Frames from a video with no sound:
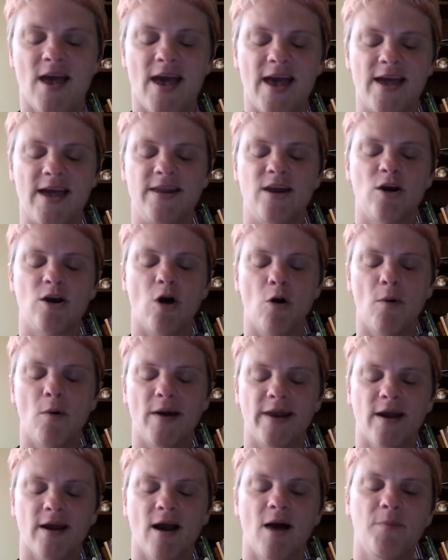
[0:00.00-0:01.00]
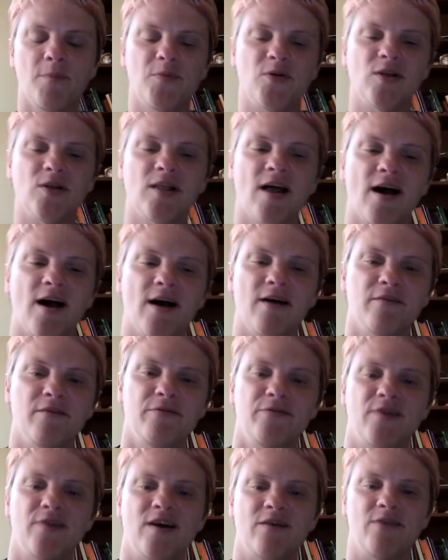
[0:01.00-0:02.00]
and go on a couple of
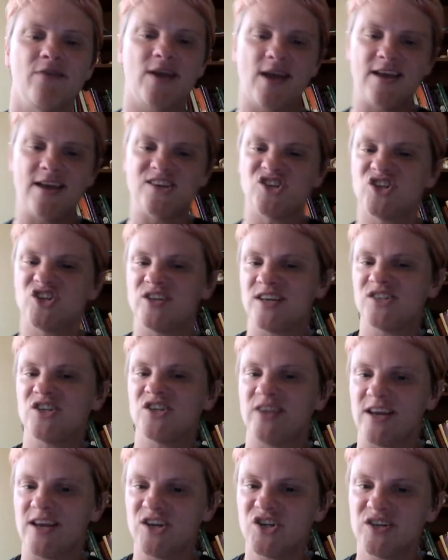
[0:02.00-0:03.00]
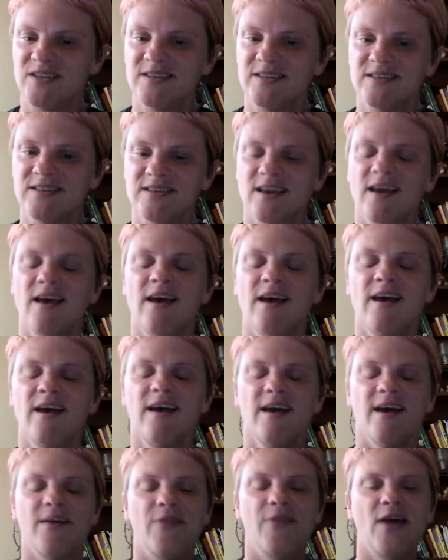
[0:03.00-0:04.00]
vacation destinations.
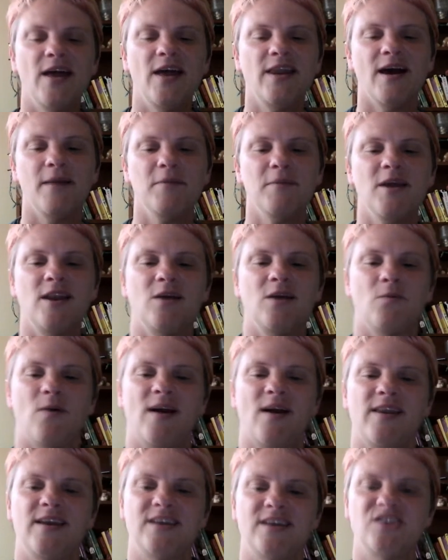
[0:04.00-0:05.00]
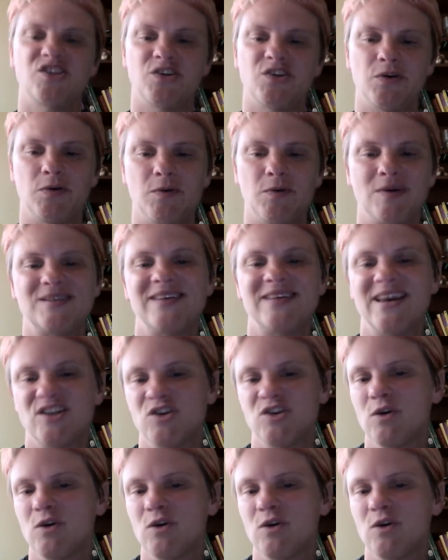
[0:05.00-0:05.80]
And then I'm getting ready to take